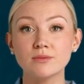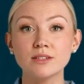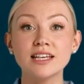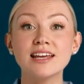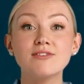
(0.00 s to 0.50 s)

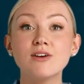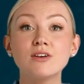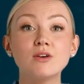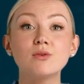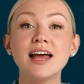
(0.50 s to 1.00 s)
Take a
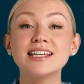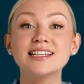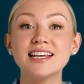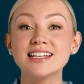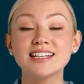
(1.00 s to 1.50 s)
photo and
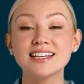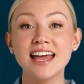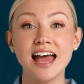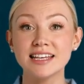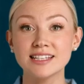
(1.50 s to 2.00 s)
send it to the
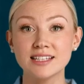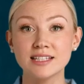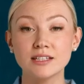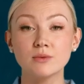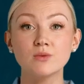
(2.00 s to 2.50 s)
Alice
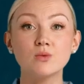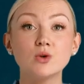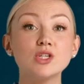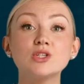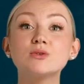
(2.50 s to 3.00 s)
system, or
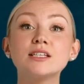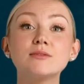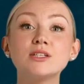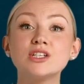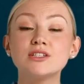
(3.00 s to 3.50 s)
choose
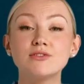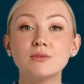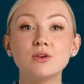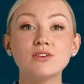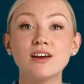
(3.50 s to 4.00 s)
images from
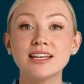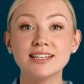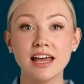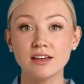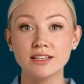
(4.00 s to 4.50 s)
your device
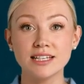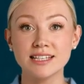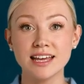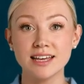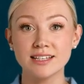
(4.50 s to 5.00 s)
gallery to
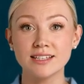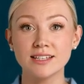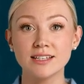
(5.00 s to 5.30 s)
send.